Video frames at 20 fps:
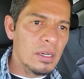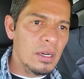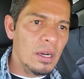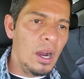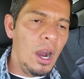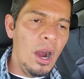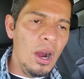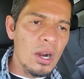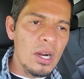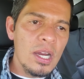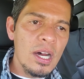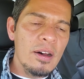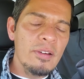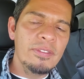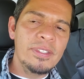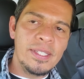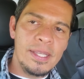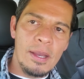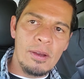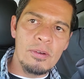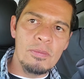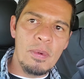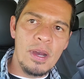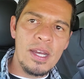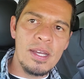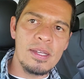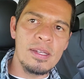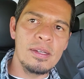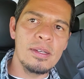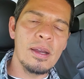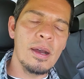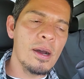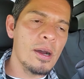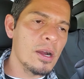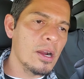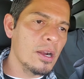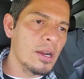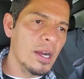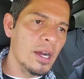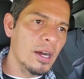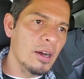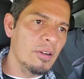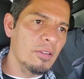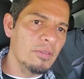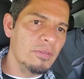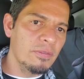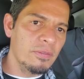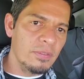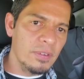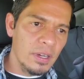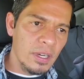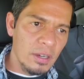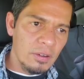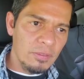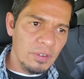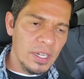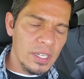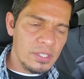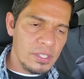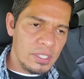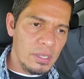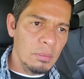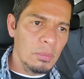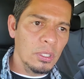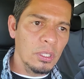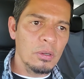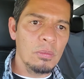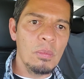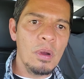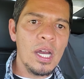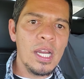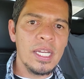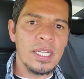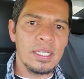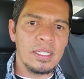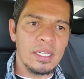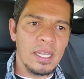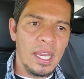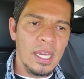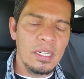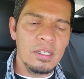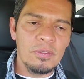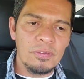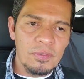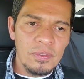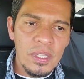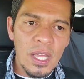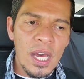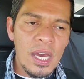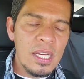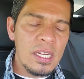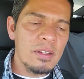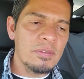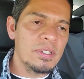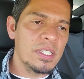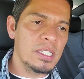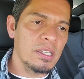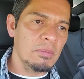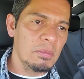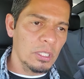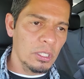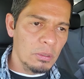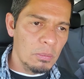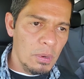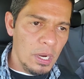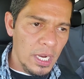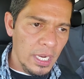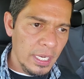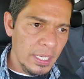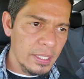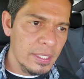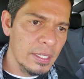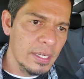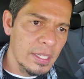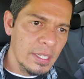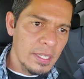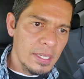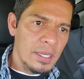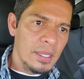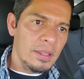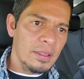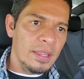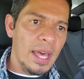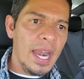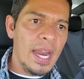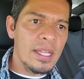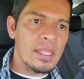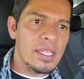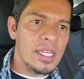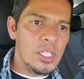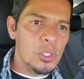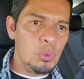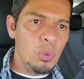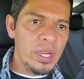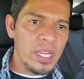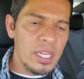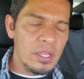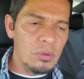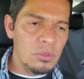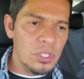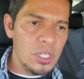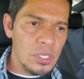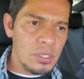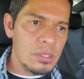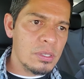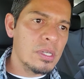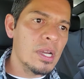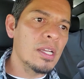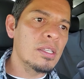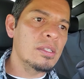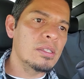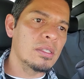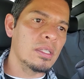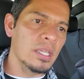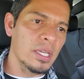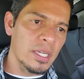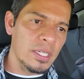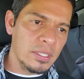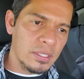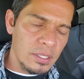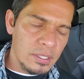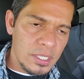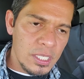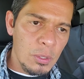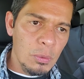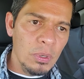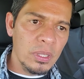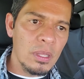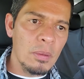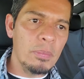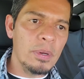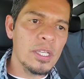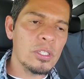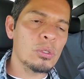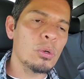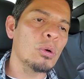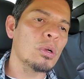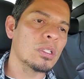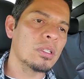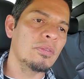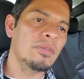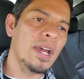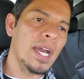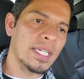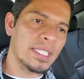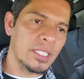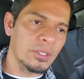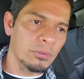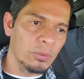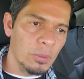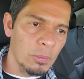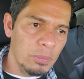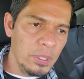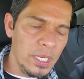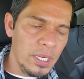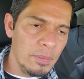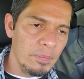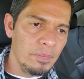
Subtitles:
are of sound mind, are of a similar mind. And if not of similar mind, that at least we can discuss things and see what the best course of action will be.